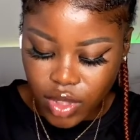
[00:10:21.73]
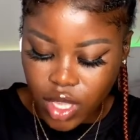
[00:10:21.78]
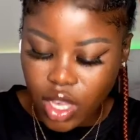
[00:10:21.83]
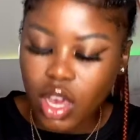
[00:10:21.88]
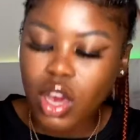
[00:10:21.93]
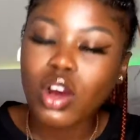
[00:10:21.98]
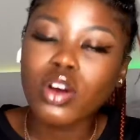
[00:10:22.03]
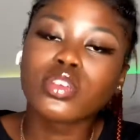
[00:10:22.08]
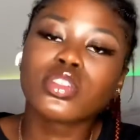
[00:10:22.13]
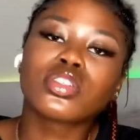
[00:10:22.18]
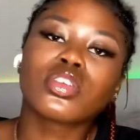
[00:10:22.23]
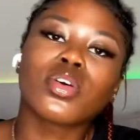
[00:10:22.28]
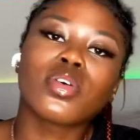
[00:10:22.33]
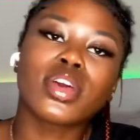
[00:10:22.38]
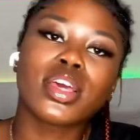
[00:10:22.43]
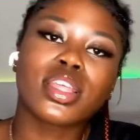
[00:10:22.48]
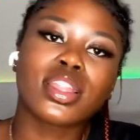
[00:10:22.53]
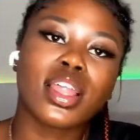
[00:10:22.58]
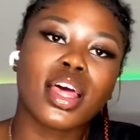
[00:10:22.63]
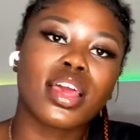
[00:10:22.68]
Oh, so
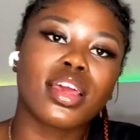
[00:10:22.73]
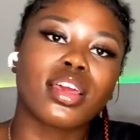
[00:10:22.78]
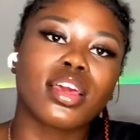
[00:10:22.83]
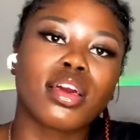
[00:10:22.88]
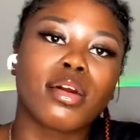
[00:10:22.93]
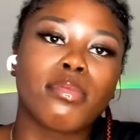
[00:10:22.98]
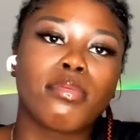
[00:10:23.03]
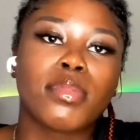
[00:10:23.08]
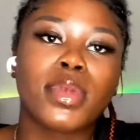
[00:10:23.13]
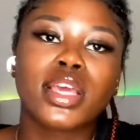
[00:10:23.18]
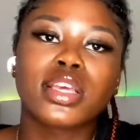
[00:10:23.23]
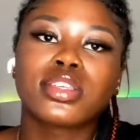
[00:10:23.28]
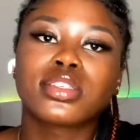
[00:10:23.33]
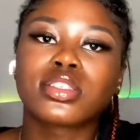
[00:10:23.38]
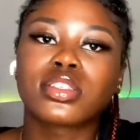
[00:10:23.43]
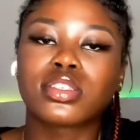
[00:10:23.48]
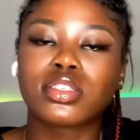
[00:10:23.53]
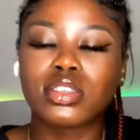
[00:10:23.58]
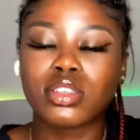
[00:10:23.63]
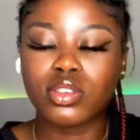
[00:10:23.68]
it like
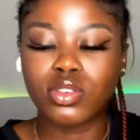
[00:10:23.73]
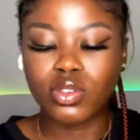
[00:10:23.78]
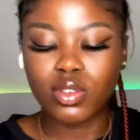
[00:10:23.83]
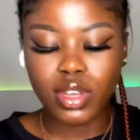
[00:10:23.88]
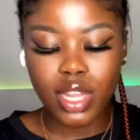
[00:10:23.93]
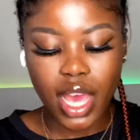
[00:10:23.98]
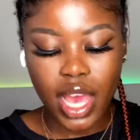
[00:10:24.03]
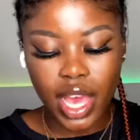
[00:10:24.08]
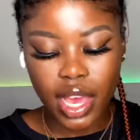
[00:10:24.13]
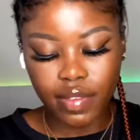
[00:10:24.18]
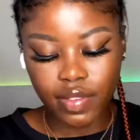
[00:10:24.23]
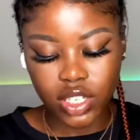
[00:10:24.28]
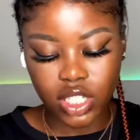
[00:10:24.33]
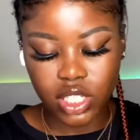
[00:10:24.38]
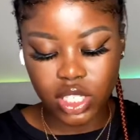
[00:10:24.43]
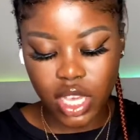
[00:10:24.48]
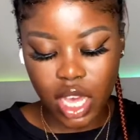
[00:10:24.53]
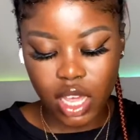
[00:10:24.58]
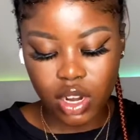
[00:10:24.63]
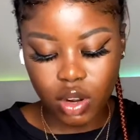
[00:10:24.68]
makes you not have a
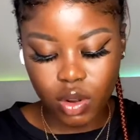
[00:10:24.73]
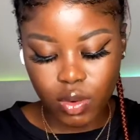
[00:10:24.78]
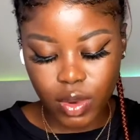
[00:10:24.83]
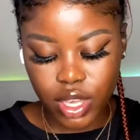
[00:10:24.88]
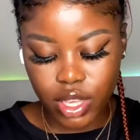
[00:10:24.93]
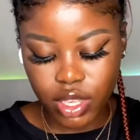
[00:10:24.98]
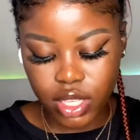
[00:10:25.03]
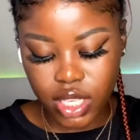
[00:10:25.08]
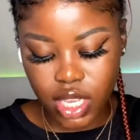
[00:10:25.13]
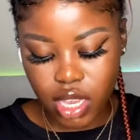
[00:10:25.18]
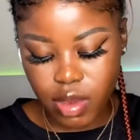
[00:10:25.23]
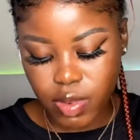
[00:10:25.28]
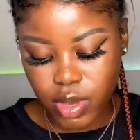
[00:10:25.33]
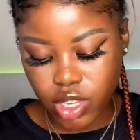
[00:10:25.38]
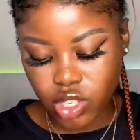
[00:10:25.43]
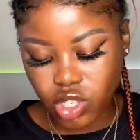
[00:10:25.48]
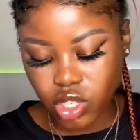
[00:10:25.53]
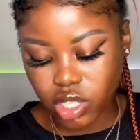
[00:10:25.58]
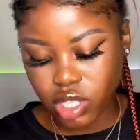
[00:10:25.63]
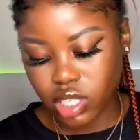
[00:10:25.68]
shadow when you take
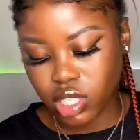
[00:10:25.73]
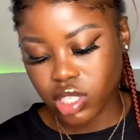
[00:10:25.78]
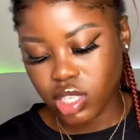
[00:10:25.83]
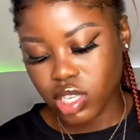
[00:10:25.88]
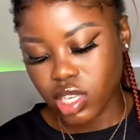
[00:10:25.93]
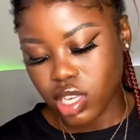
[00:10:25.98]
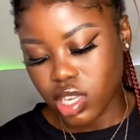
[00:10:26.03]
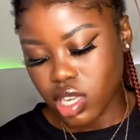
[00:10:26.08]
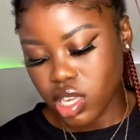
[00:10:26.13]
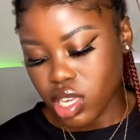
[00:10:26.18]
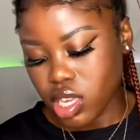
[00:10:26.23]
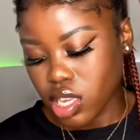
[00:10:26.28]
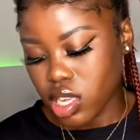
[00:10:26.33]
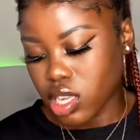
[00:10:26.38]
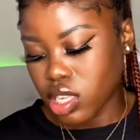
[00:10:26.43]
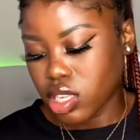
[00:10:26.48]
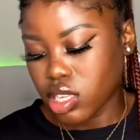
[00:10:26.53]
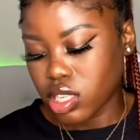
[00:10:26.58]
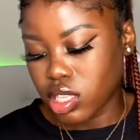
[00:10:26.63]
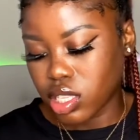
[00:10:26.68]
pictures.
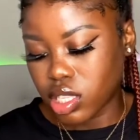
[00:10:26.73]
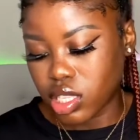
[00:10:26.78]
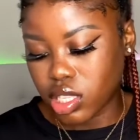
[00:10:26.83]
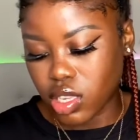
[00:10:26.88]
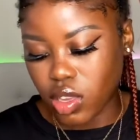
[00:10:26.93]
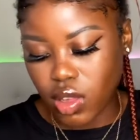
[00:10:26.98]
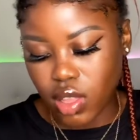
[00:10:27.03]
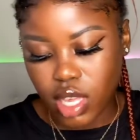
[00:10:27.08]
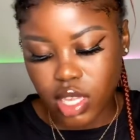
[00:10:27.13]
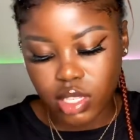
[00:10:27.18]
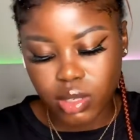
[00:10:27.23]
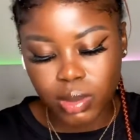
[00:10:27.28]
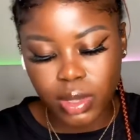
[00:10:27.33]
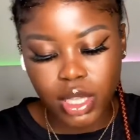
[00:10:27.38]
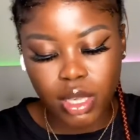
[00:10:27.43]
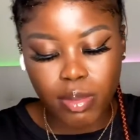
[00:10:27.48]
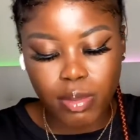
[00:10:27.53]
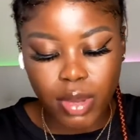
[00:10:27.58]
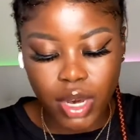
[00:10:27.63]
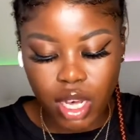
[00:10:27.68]
So that's
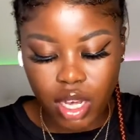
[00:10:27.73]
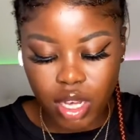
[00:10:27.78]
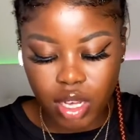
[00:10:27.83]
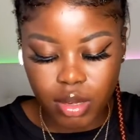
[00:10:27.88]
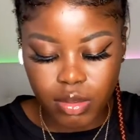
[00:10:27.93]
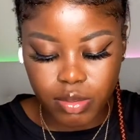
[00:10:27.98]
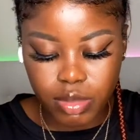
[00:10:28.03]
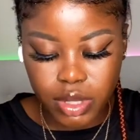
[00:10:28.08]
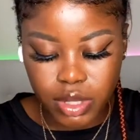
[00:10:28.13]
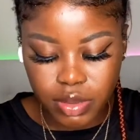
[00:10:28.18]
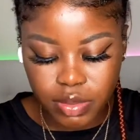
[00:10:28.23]
really bomb.